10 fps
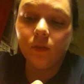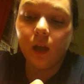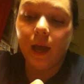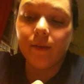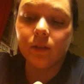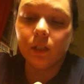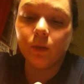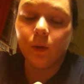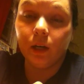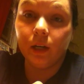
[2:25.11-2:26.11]
I haven't seen
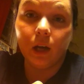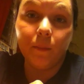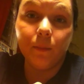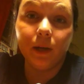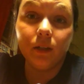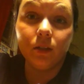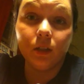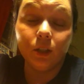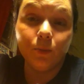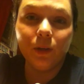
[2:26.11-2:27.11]
one in a couple months, and
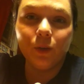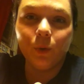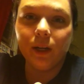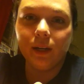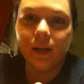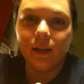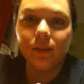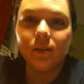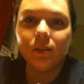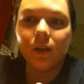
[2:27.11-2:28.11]
it's been quite
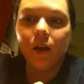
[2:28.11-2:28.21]
nice.